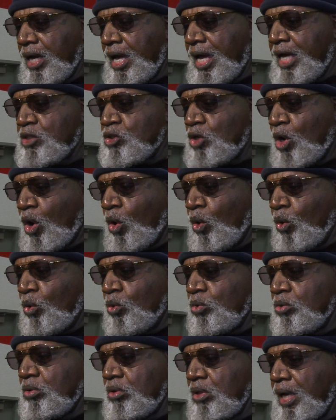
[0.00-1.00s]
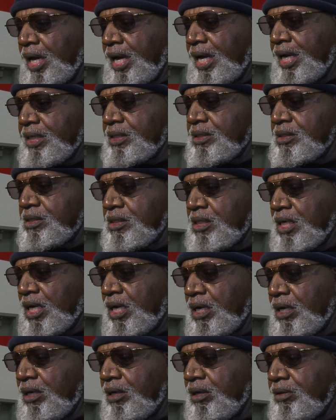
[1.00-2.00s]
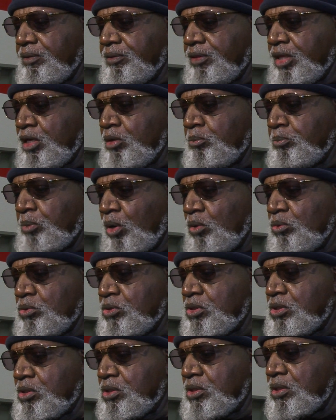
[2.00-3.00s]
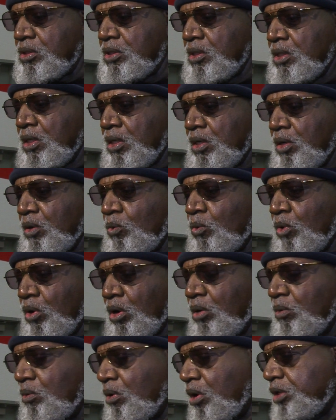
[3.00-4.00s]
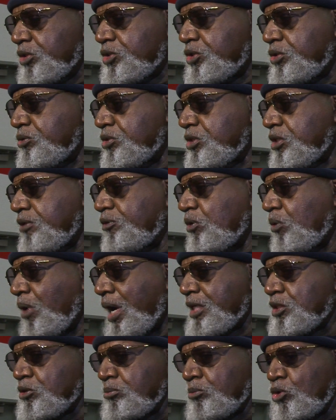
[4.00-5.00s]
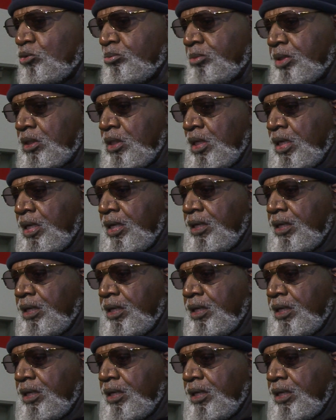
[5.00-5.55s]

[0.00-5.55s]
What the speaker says: as old as the post-World War II civil rights movement.